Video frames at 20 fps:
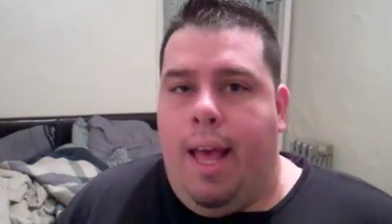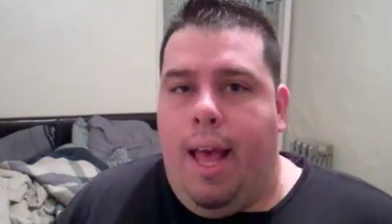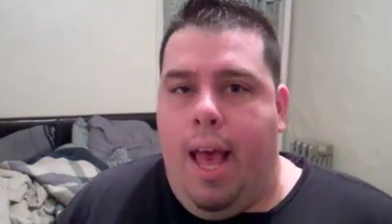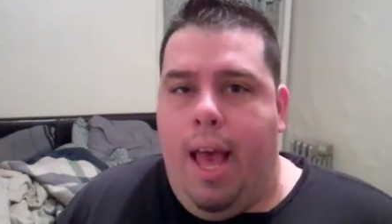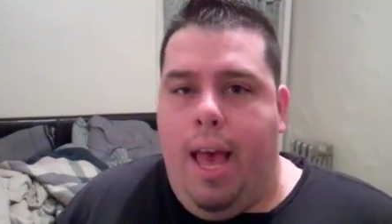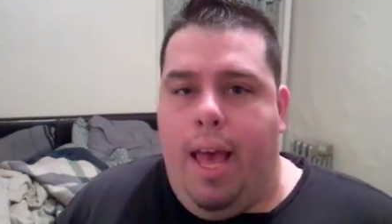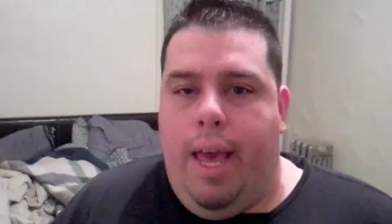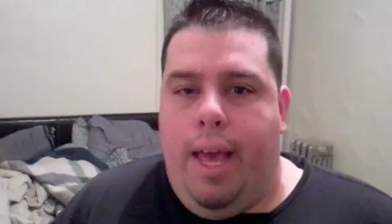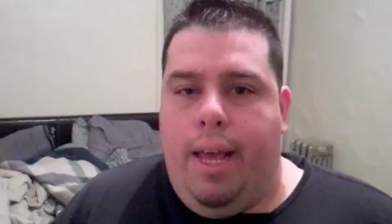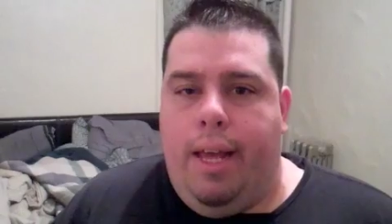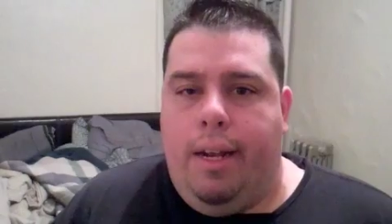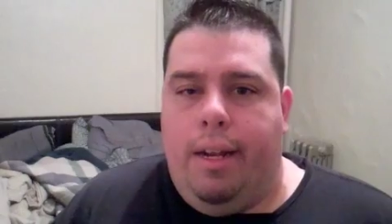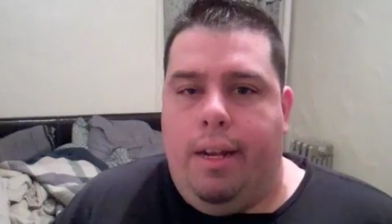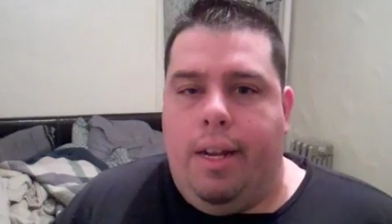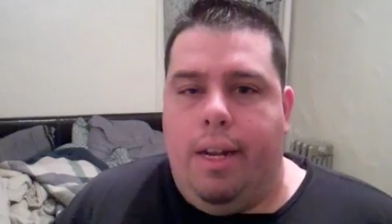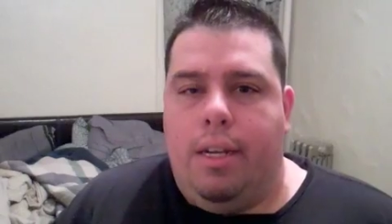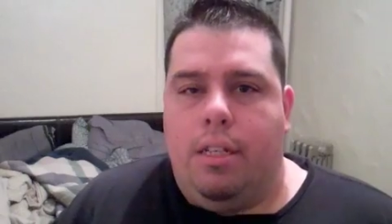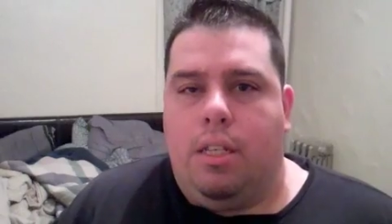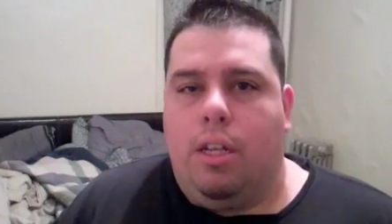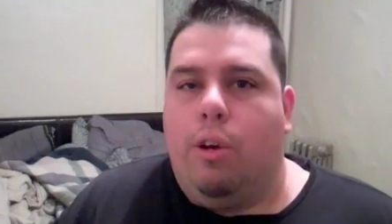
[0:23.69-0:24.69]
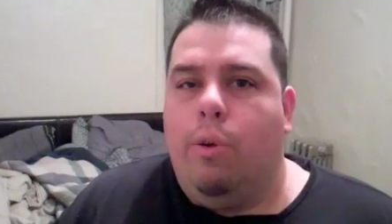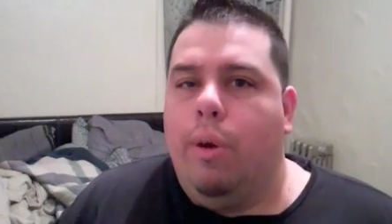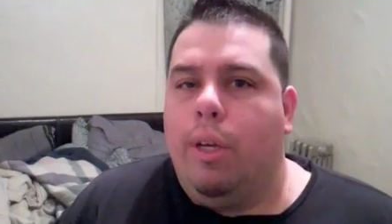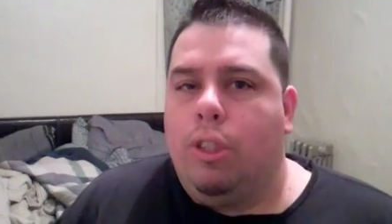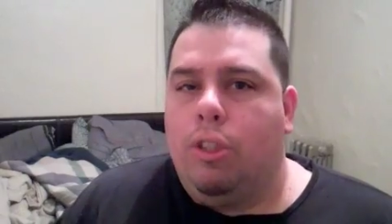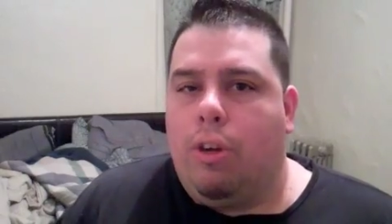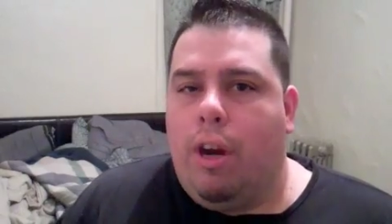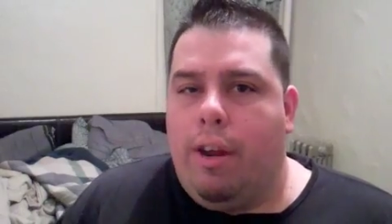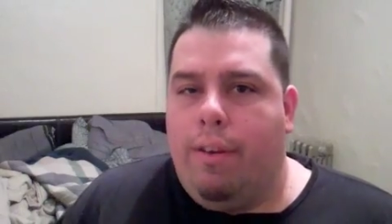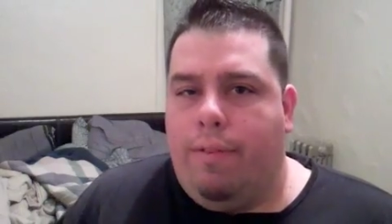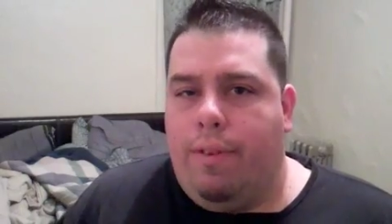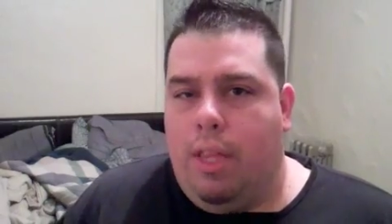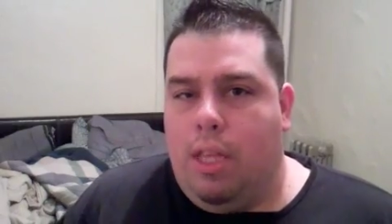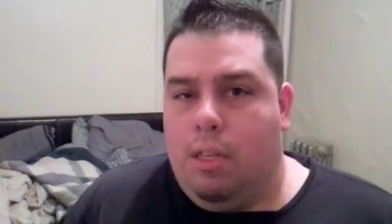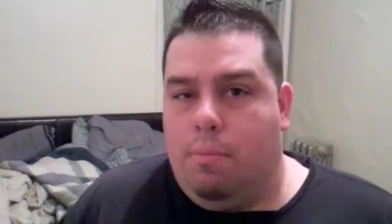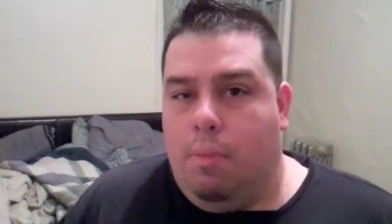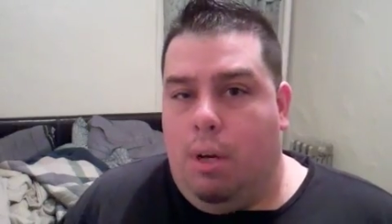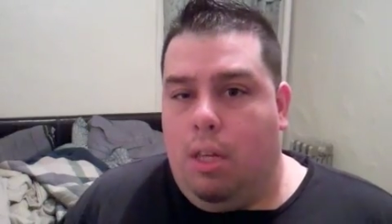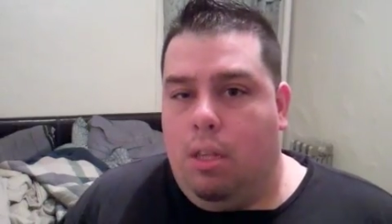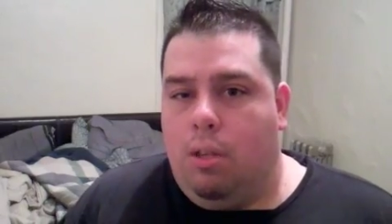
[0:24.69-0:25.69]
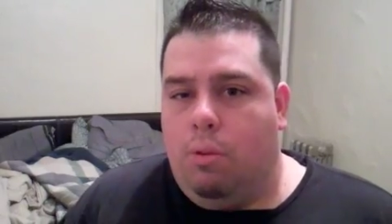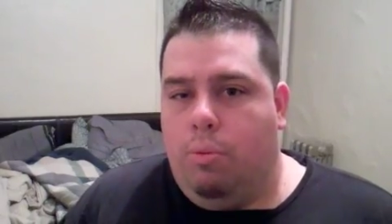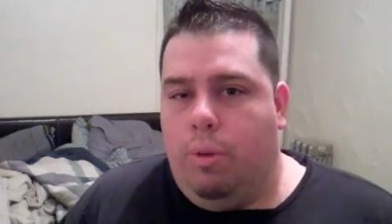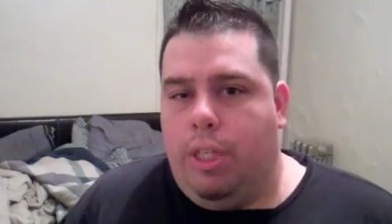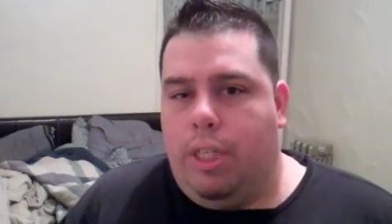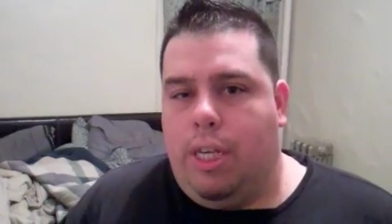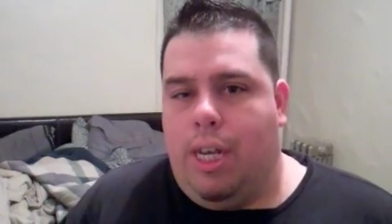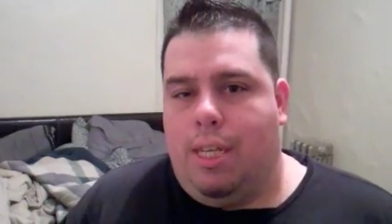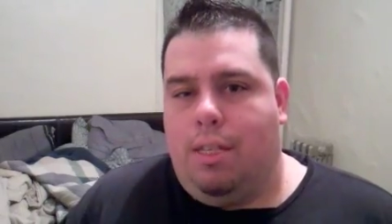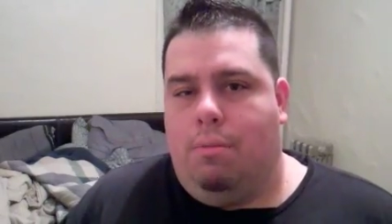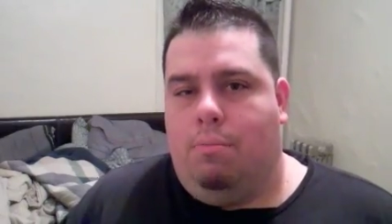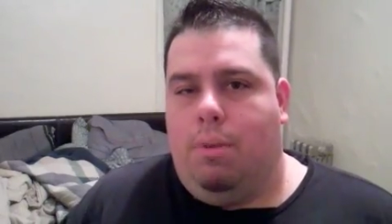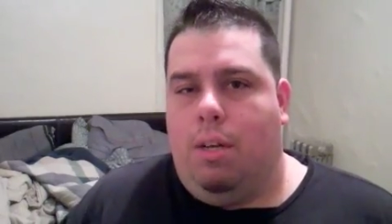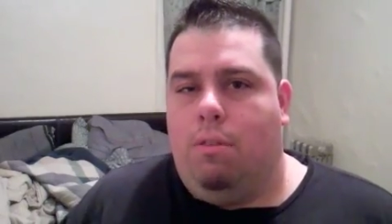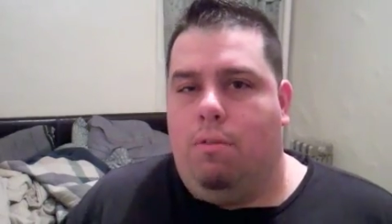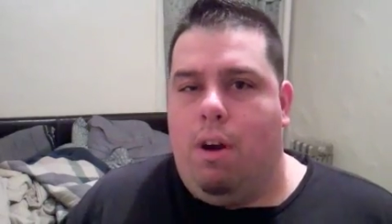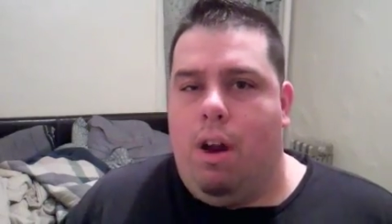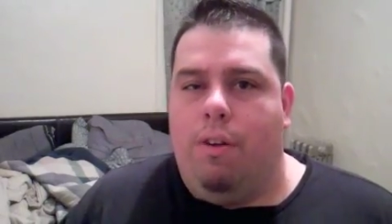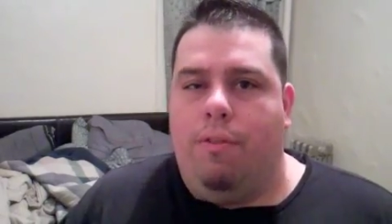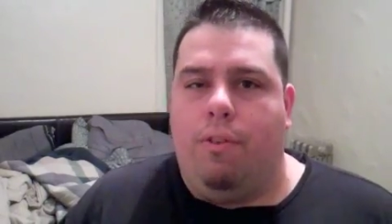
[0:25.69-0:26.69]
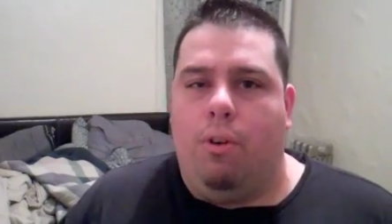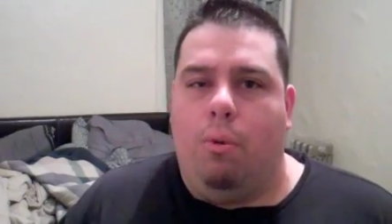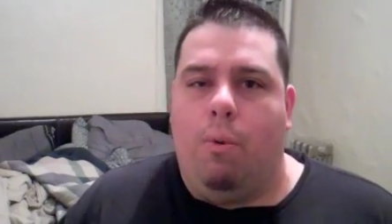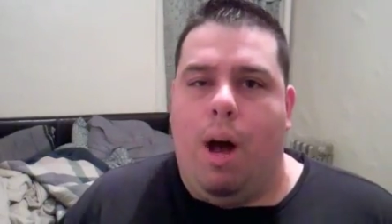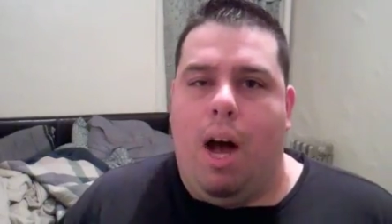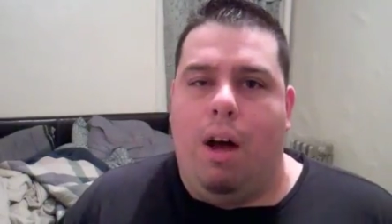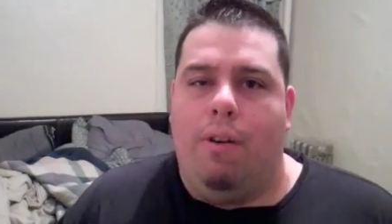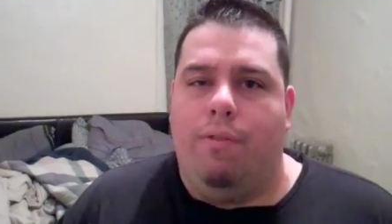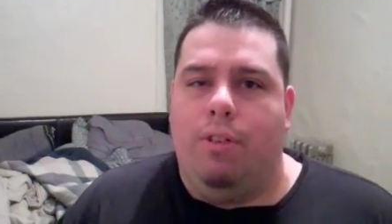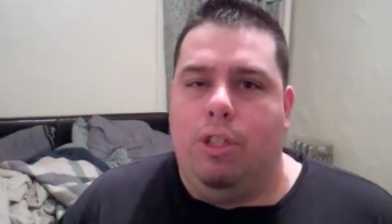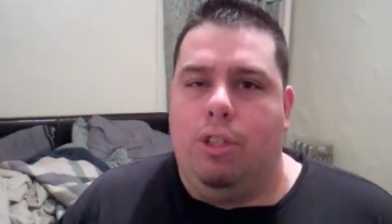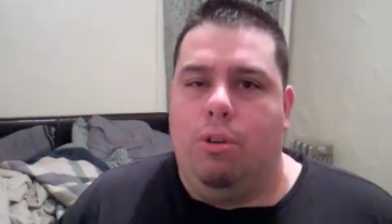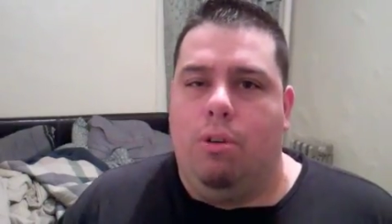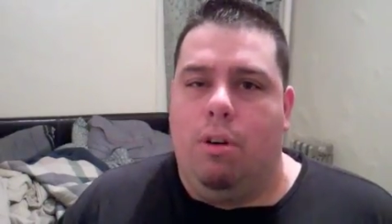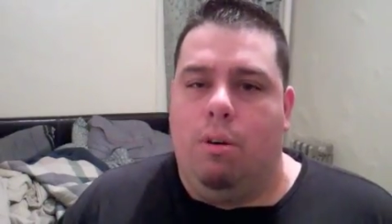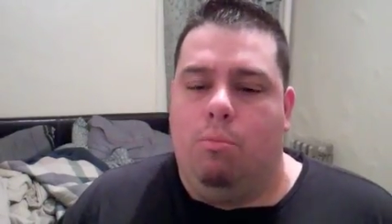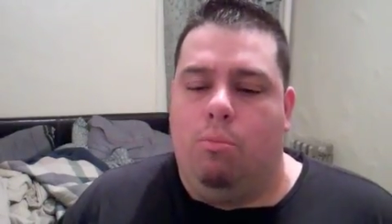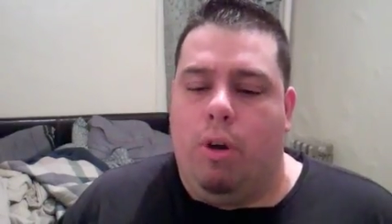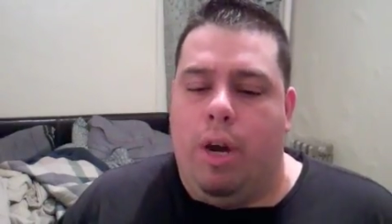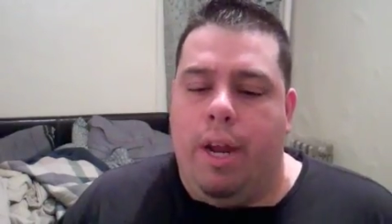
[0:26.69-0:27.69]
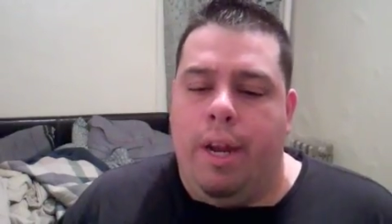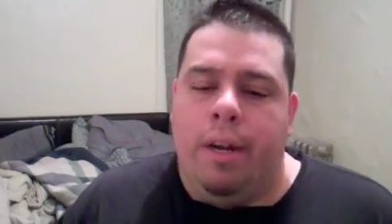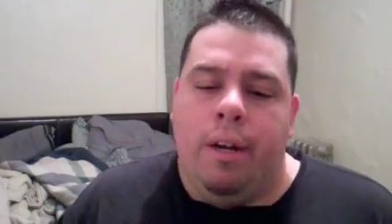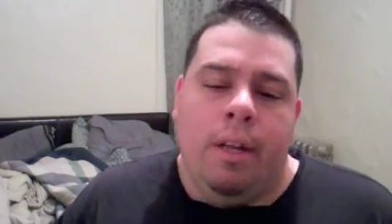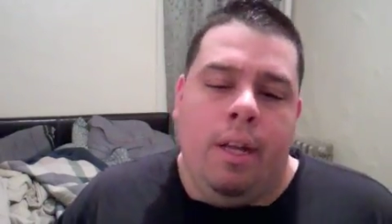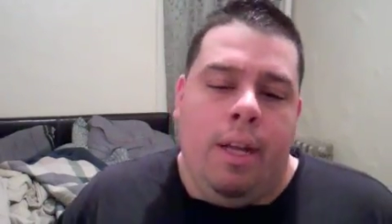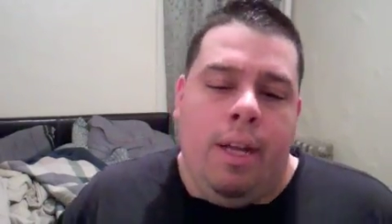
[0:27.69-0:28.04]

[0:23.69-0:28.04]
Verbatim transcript: And there's the Quick Strike for this month, which hasn't been around for a while for Jordan Brand.